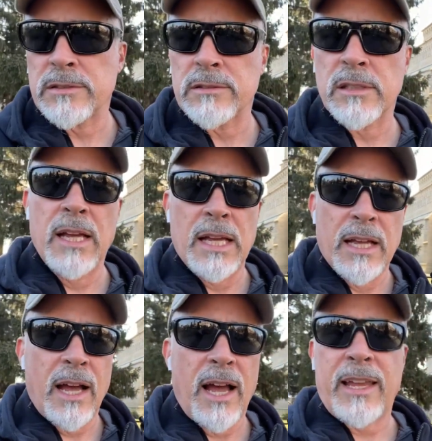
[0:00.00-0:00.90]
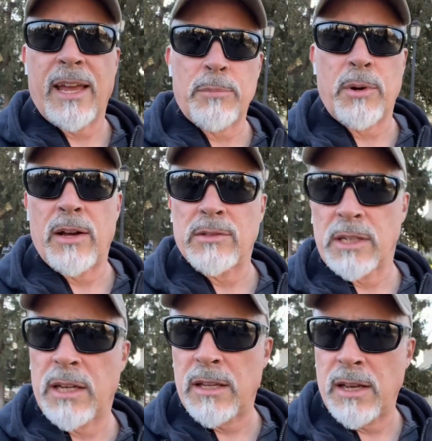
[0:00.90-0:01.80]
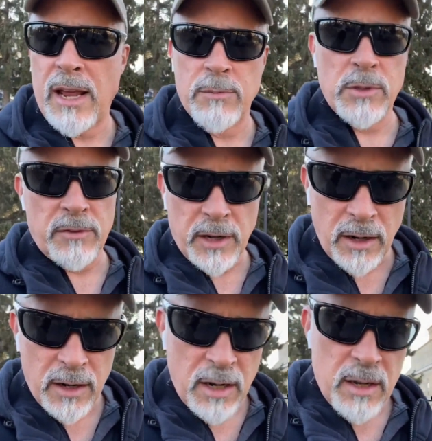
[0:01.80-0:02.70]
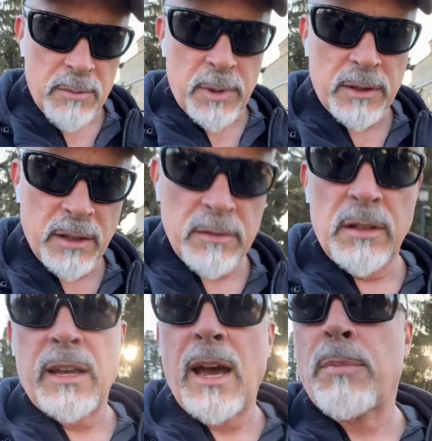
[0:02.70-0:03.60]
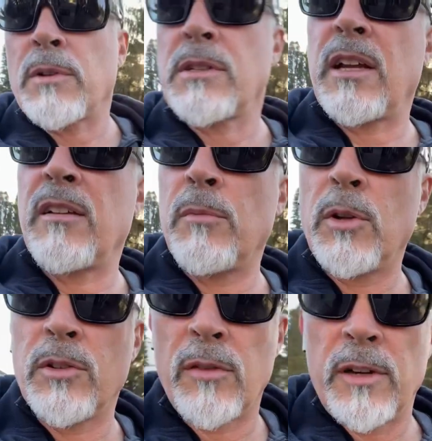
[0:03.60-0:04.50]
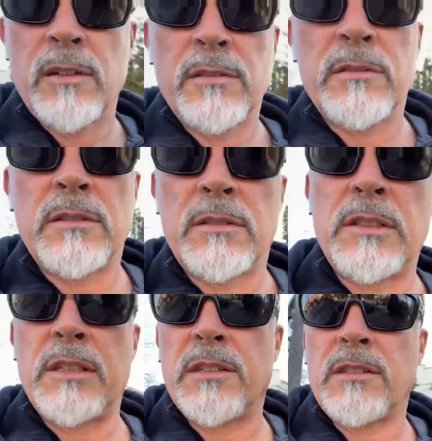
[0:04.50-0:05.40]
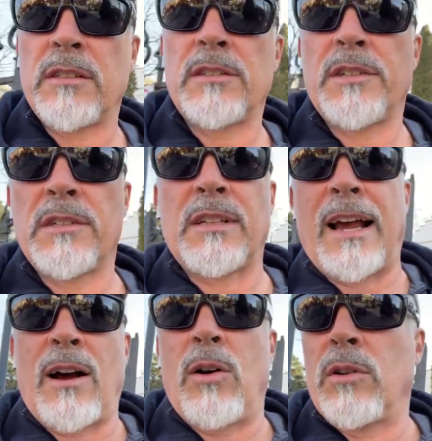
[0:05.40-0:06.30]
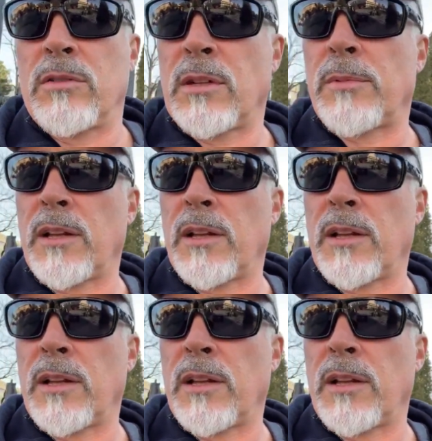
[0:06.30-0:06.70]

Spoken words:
I can't pronounce any of the names over here, but the capital city of Moldova, Chisinau or something like that.